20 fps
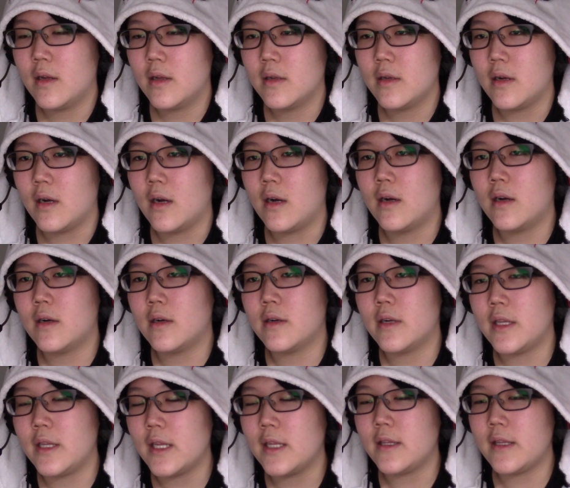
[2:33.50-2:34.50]
Oh,
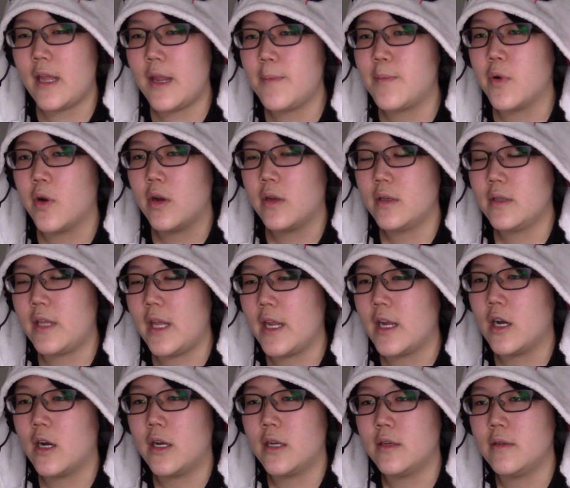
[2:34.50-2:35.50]
and then they
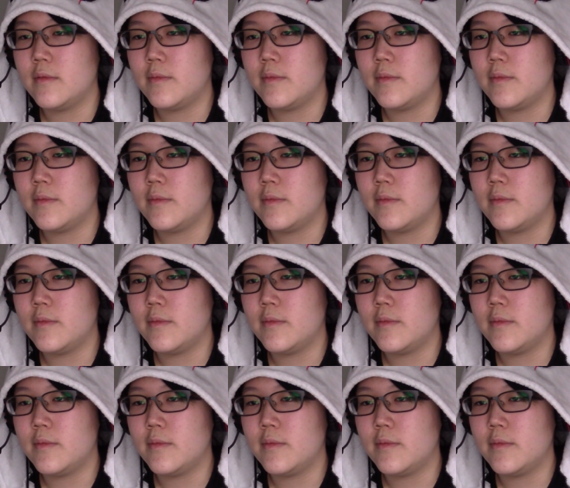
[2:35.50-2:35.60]
weren't